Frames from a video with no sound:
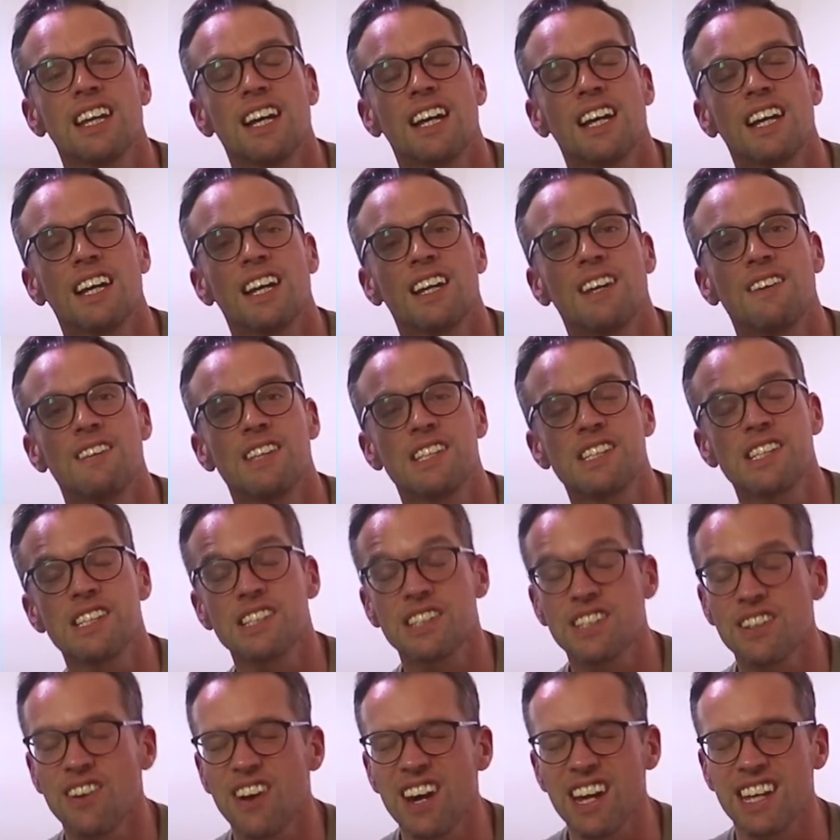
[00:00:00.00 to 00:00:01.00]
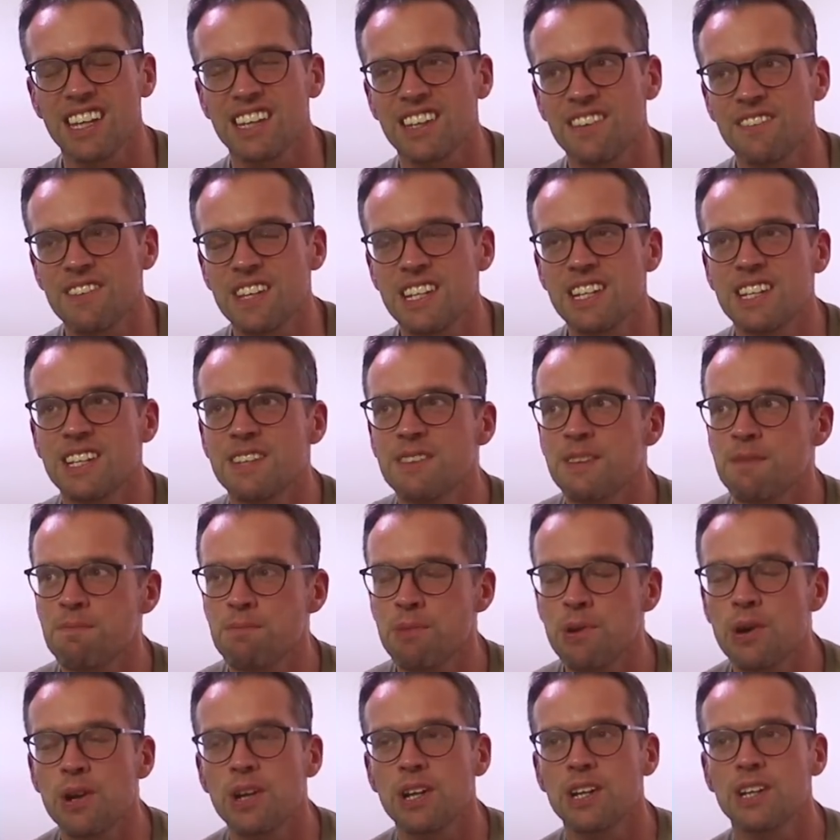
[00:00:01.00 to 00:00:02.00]
This is great. I mean, the
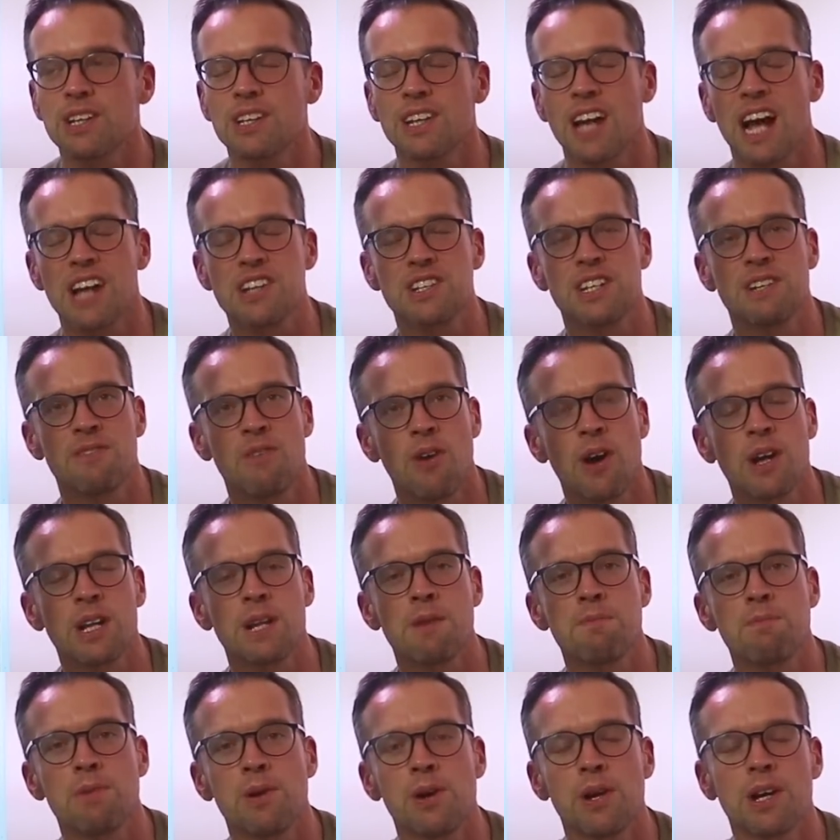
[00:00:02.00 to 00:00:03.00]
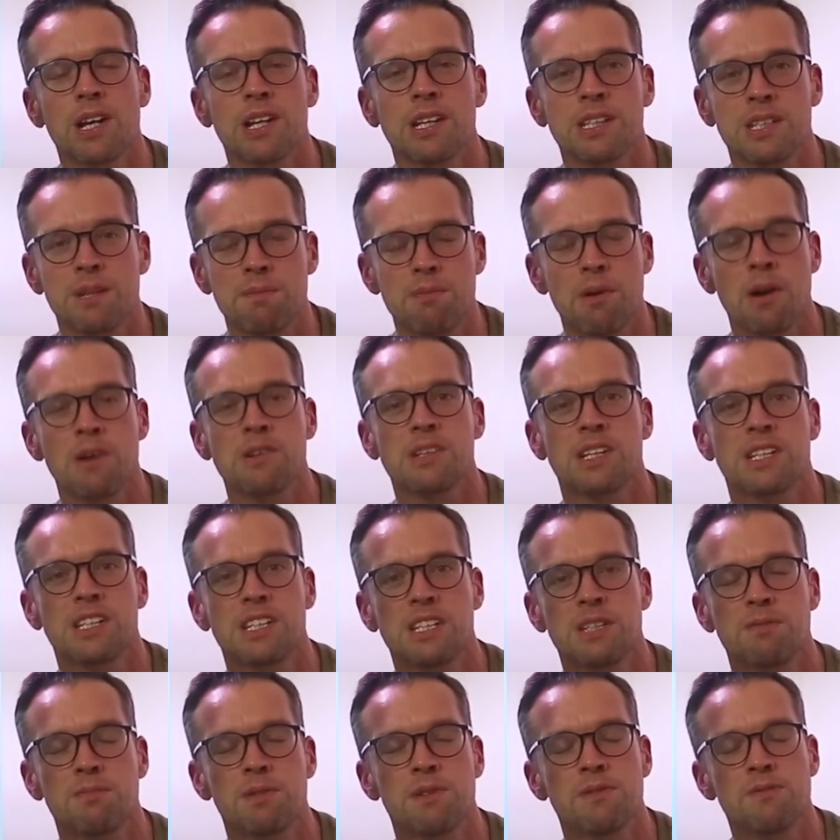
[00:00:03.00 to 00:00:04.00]
book, actually writing the book as a
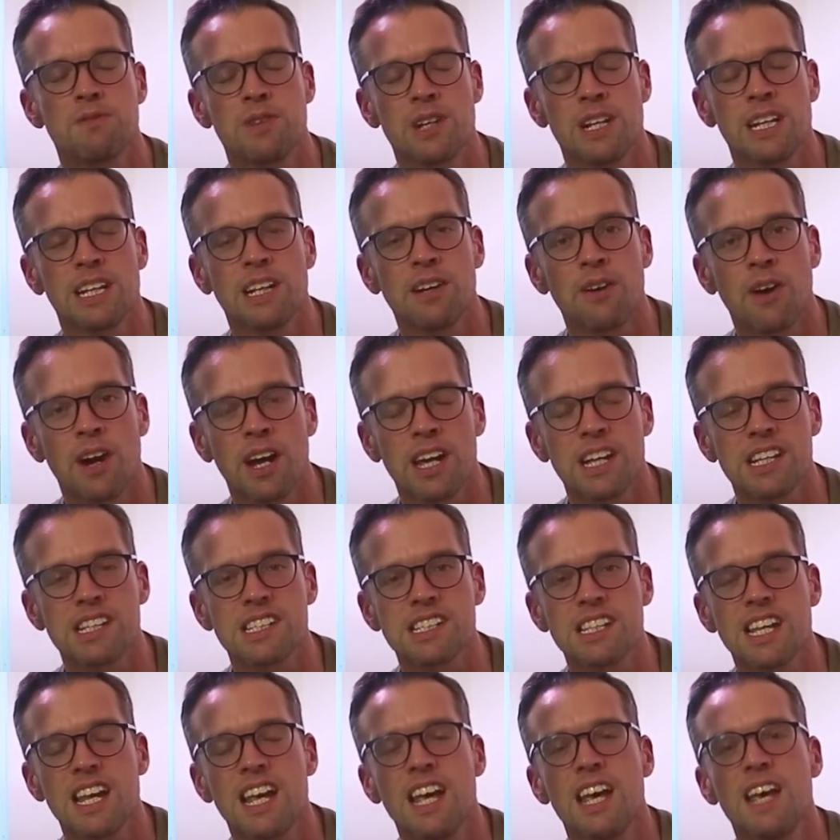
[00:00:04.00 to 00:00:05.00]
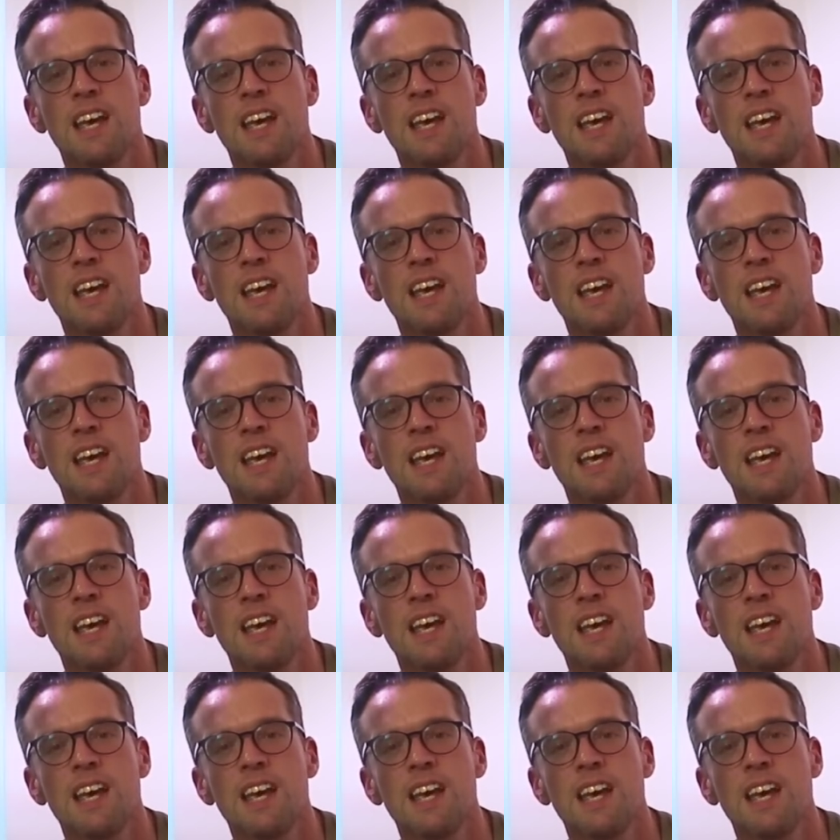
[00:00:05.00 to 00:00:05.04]
process has been really great.